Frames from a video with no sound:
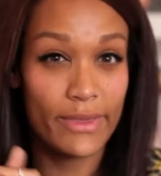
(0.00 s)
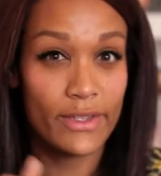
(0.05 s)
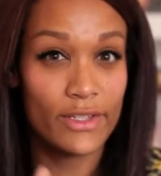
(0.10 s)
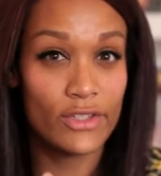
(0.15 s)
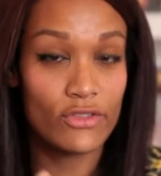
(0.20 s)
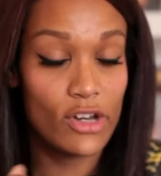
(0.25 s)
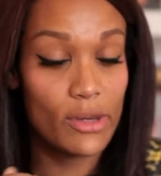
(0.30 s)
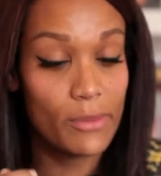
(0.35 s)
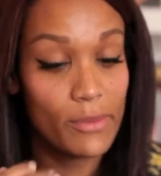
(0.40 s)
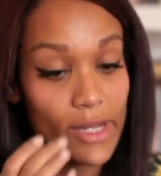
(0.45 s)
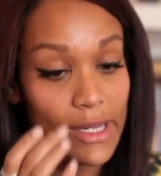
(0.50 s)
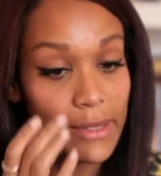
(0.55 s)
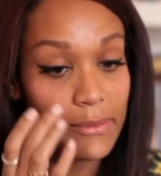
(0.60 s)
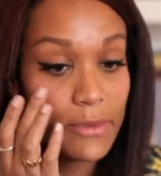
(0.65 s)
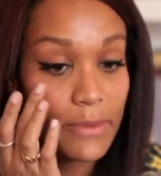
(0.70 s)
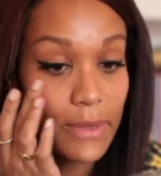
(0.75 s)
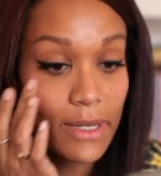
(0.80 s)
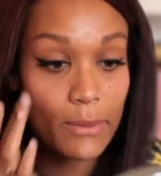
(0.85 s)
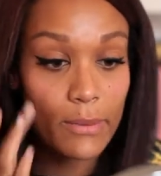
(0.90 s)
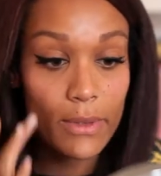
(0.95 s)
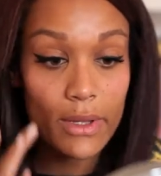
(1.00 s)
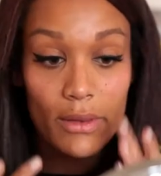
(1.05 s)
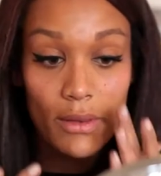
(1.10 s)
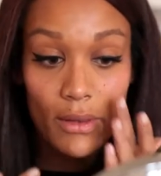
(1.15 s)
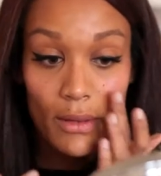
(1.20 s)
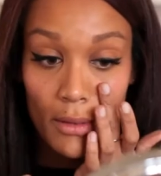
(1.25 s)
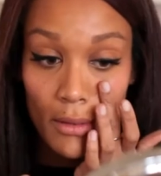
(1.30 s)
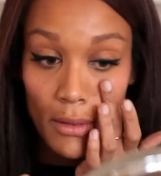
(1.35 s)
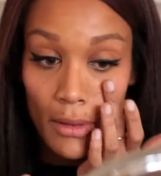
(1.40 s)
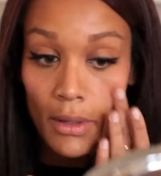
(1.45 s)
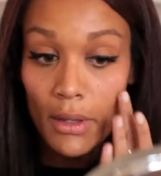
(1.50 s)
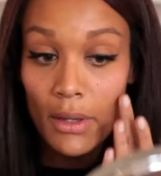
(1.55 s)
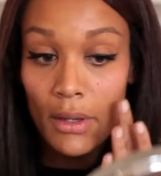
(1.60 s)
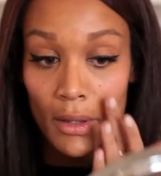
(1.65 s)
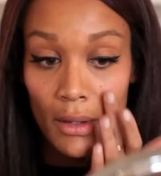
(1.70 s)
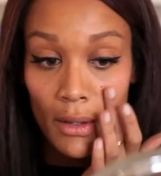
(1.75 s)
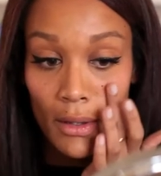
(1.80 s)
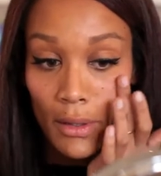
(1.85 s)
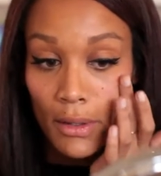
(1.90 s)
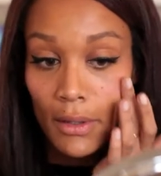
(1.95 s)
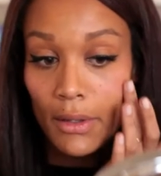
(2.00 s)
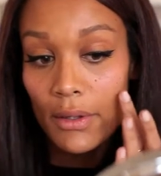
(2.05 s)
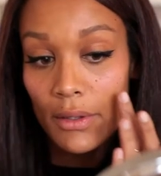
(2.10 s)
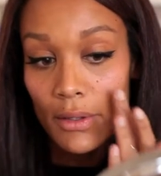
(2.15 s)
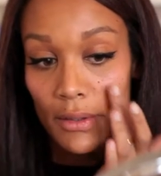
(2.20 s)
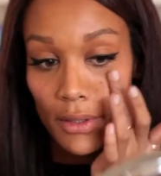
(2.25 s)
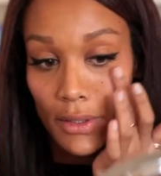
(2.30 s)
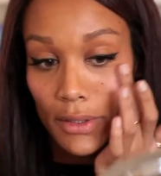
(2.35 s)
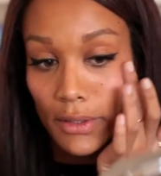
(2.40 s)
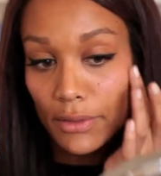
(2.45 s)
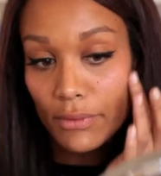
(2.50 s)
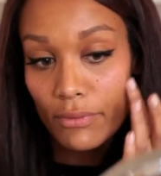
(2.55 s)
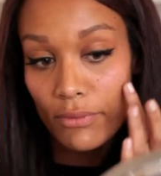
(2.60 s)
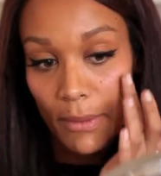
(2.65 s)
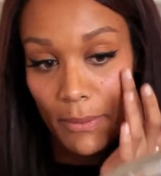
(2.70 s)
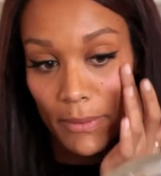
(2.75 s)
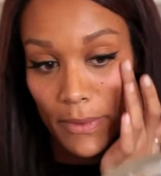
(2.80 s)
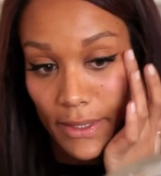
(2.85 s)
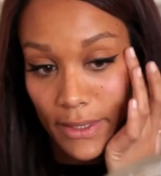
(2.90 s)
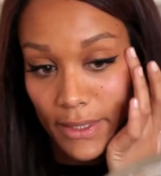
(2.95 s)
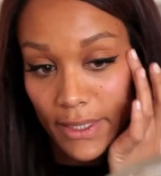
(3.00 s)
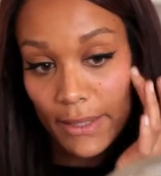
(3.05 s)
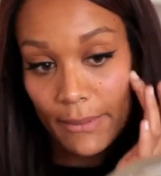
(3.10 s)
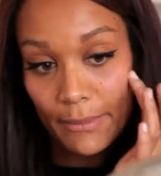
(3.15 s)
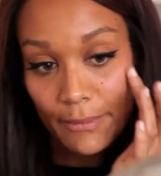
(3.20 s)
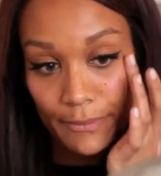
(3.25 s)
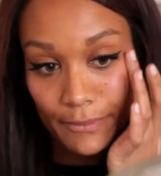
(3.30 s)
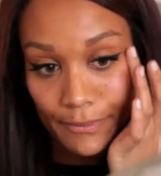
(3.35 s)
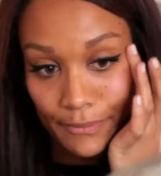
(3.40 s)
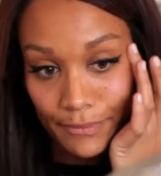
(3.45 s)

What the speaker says: the strobe cream to begin with. So just rub this in.